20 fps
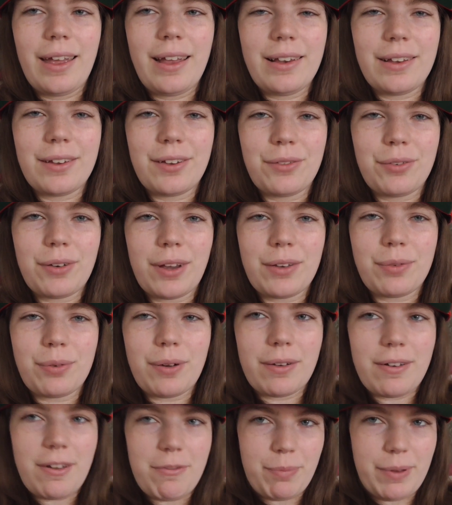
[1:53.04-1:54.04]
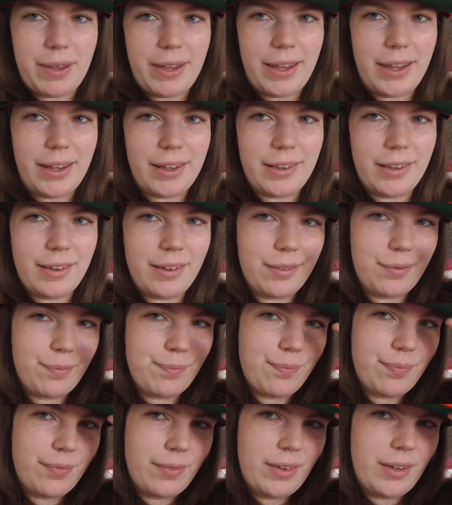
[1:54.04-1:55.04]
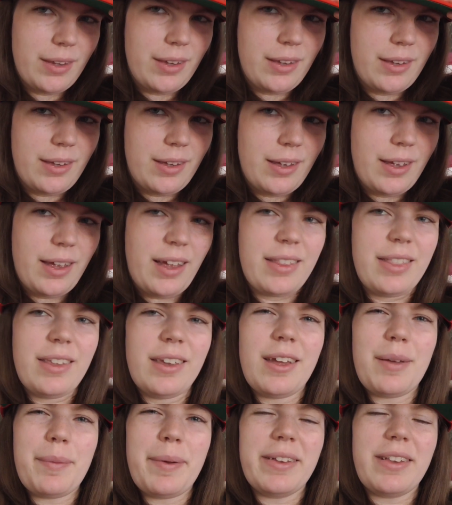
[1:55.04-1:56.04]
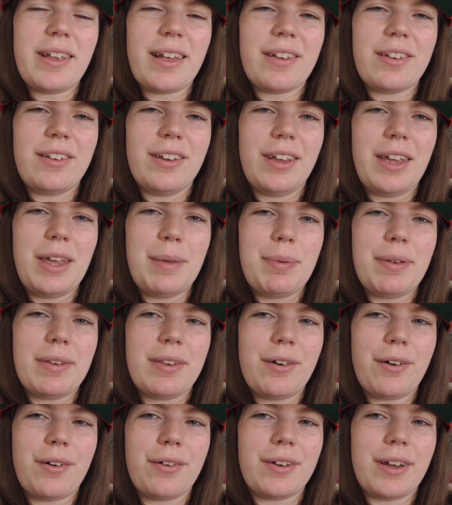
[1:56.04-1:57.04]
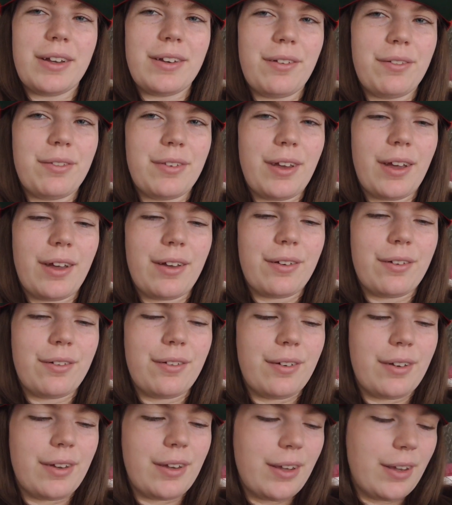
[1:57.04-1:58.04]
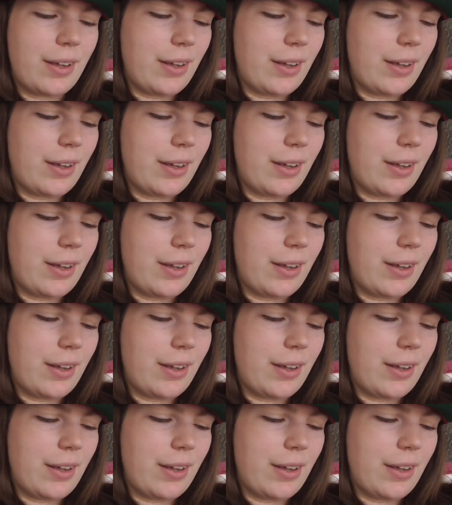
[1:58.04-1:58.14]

illustrate where I've been. I think I might actually keep it on, I don't know.